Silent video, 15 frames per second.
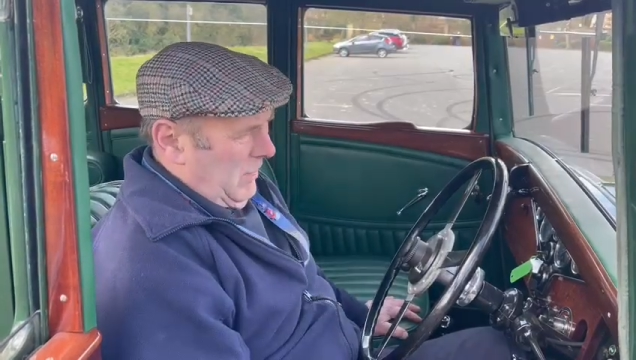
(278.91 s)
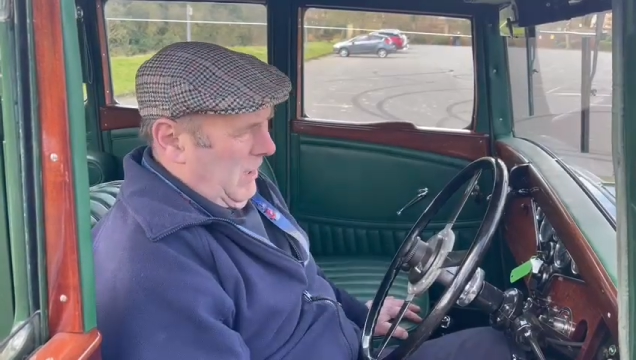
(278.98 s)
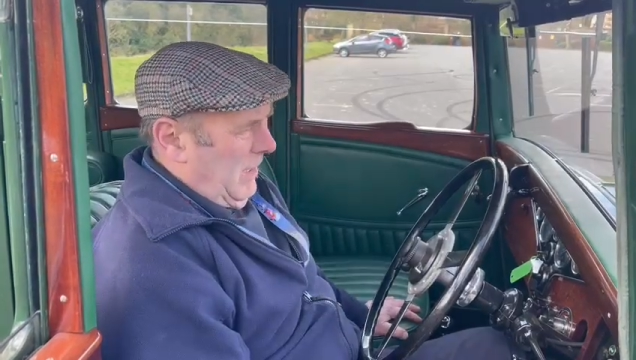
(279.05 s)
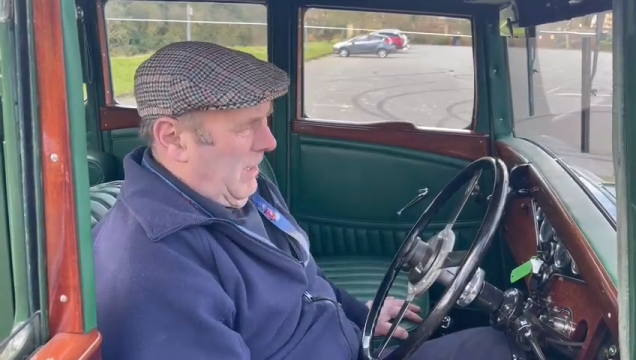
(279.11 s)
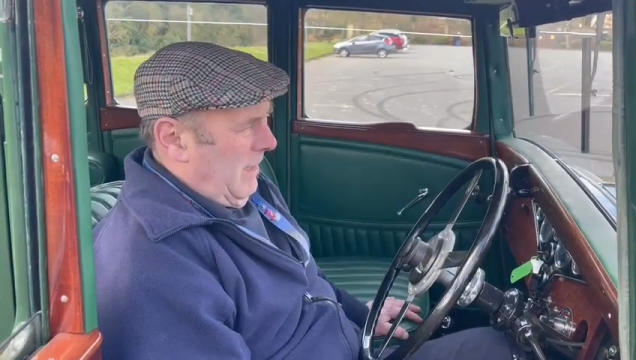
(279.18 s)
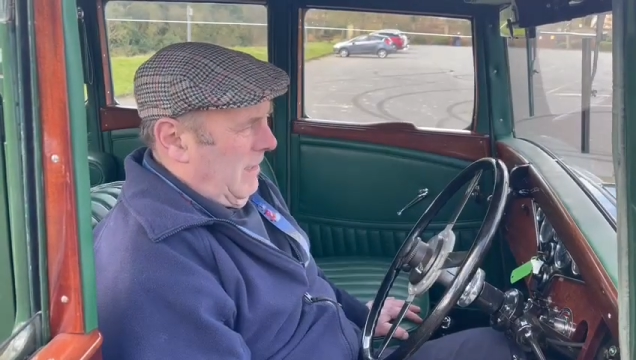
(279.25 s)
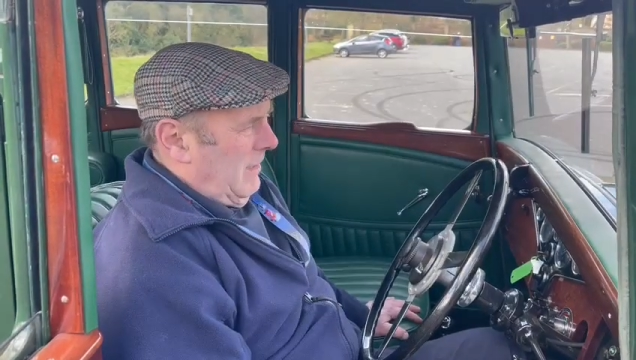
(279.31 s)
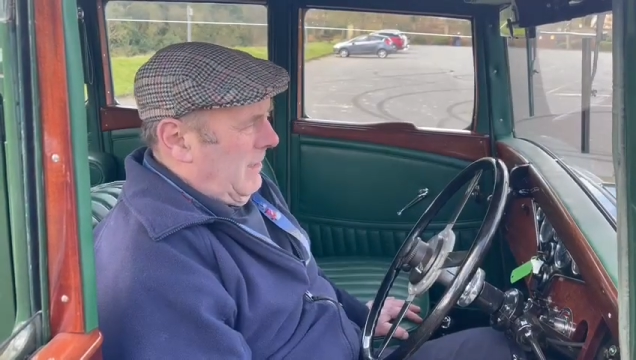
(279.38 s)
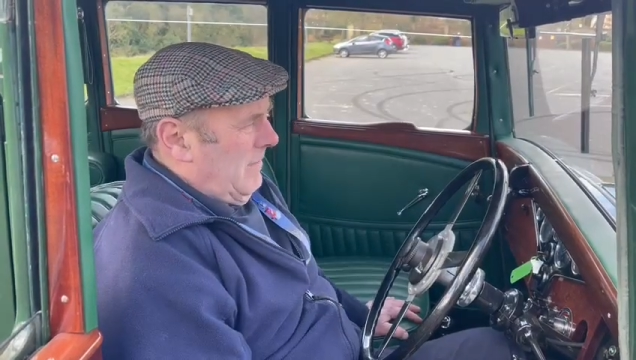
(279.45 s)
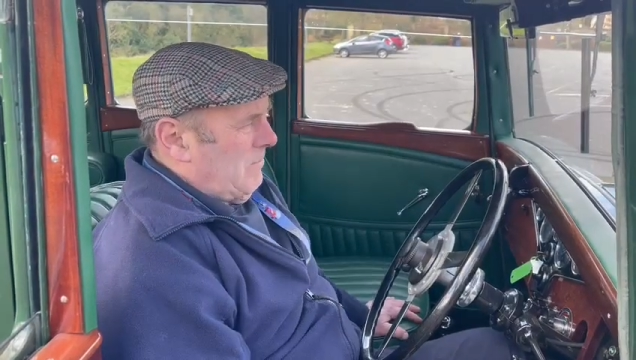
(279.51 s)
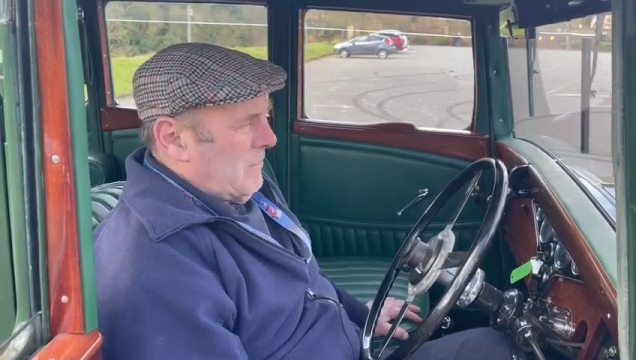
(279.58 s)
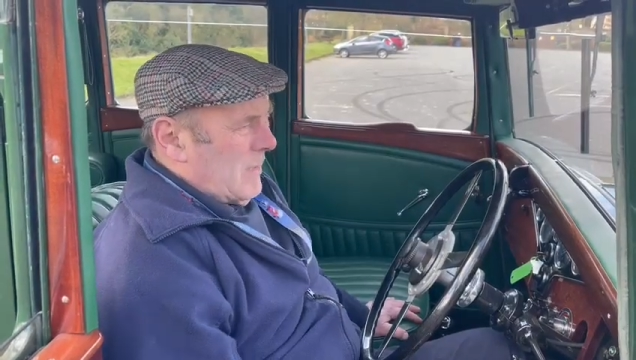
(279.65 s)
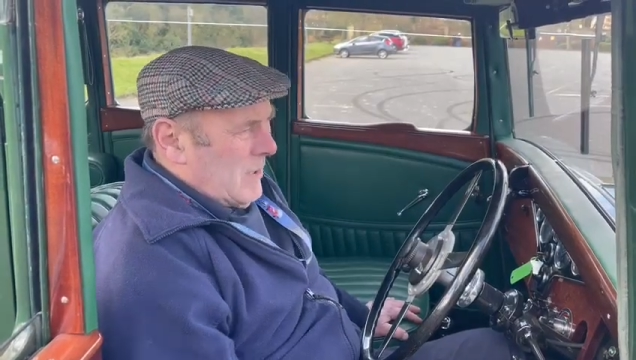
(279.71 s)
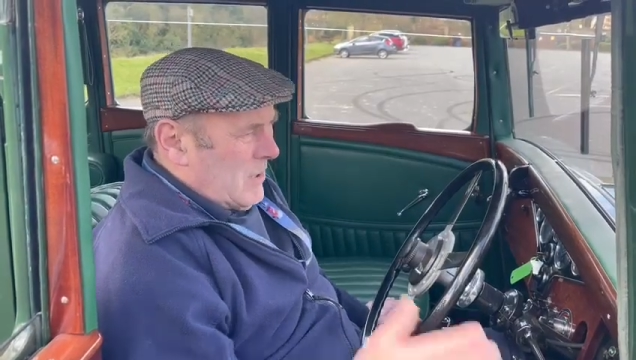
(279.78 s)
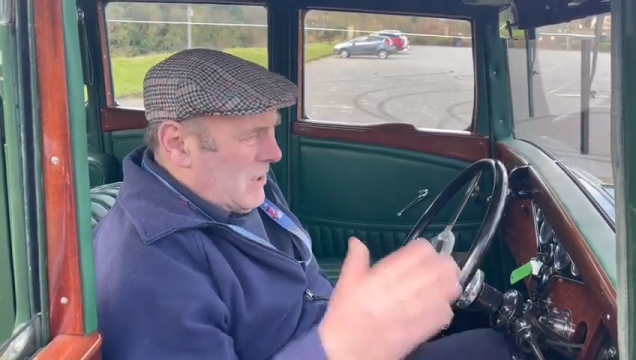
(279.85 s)
car,
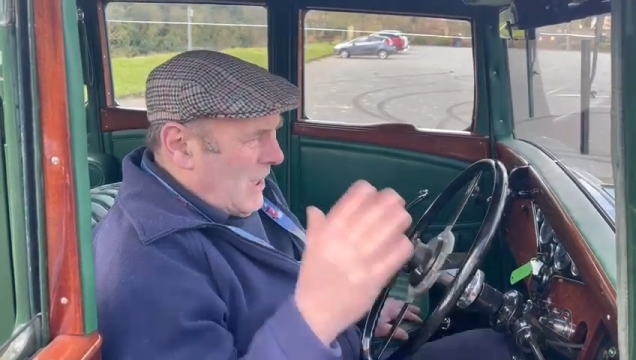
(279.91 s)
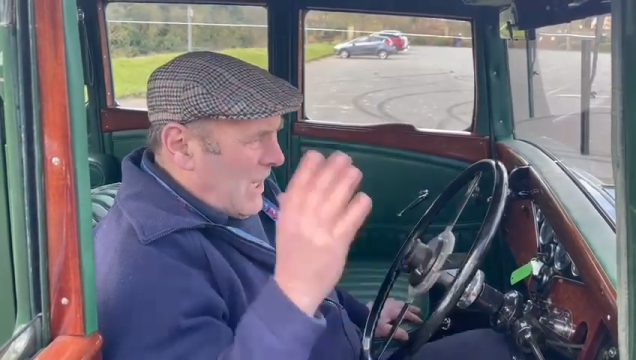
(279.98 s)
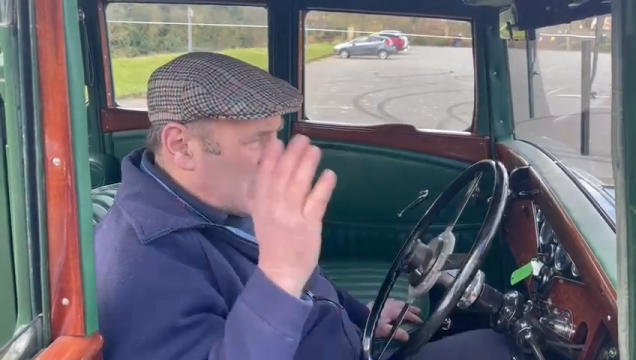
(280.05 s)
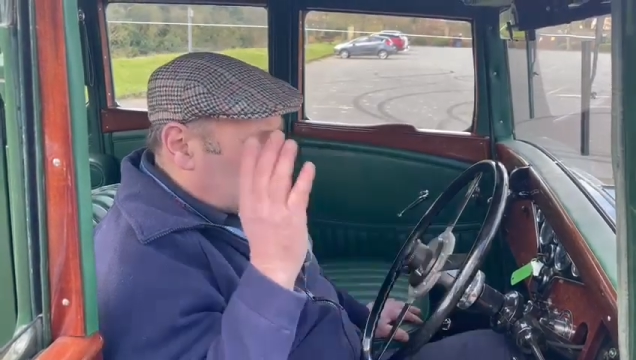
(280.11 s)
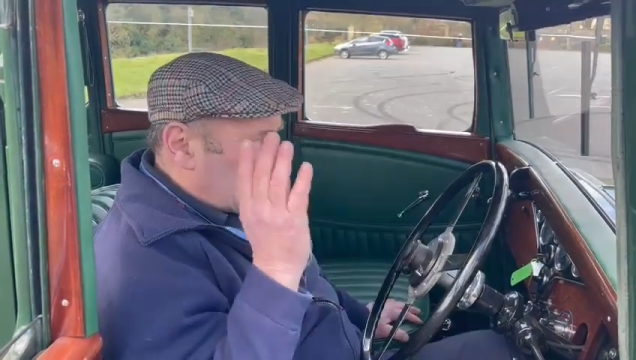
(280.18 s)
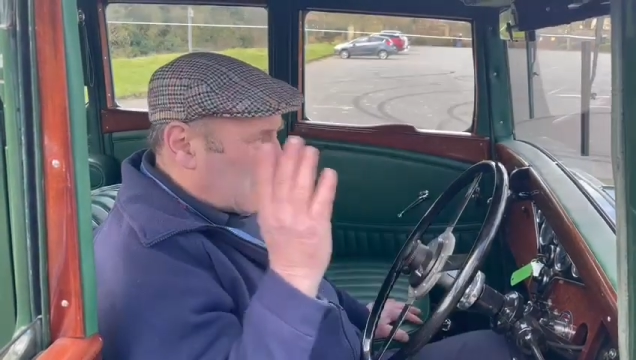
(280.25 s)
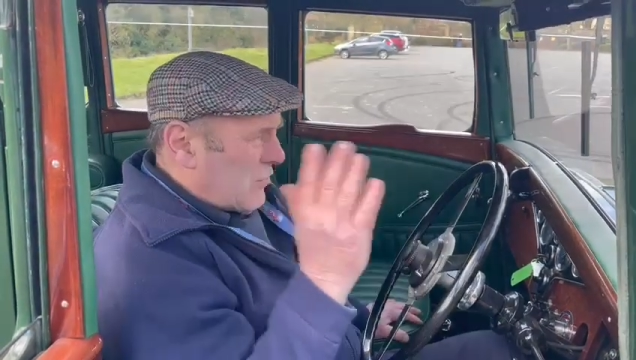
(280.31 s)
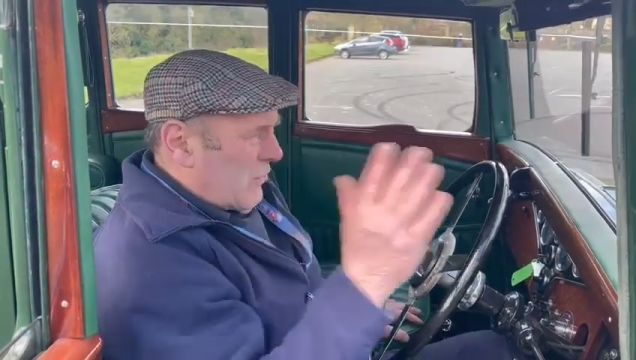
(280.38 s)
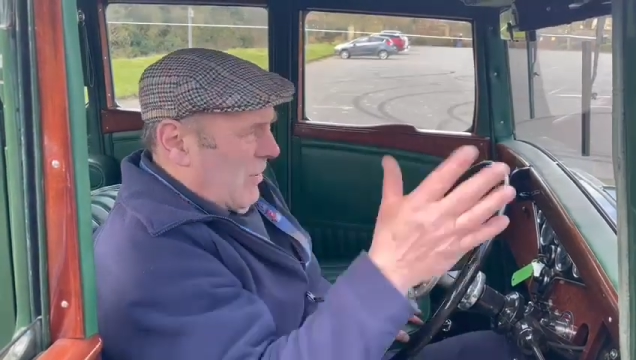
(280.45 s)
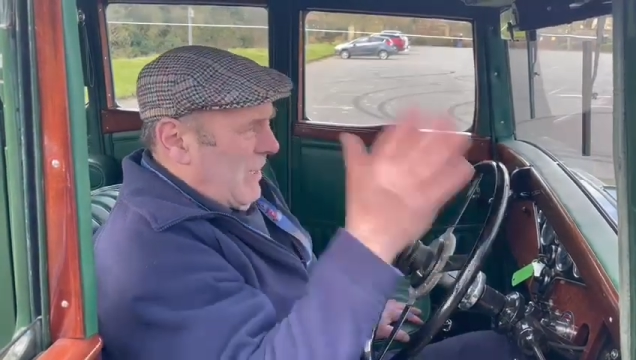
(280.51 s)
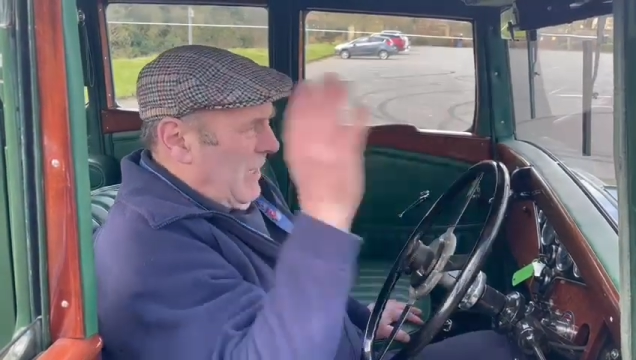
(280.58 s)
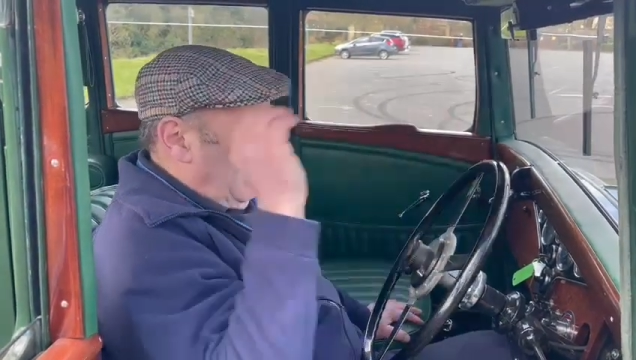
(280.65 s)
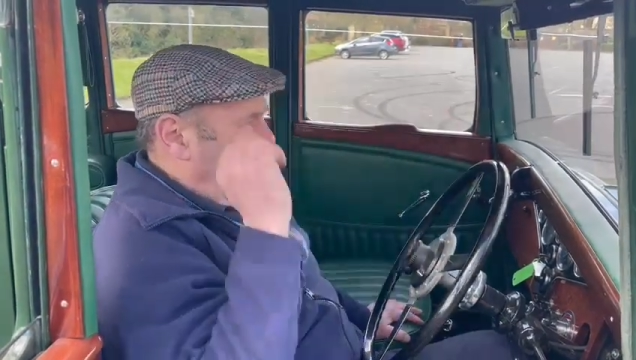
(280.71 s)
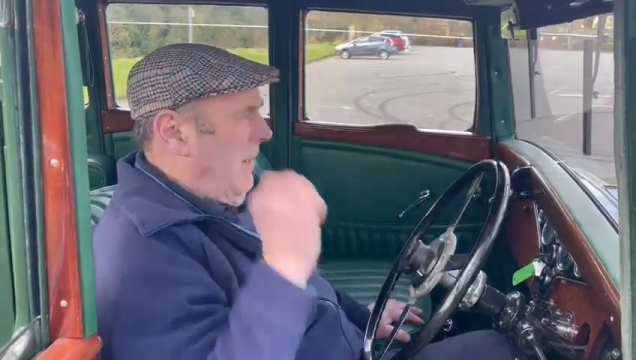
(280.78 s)
dead straight,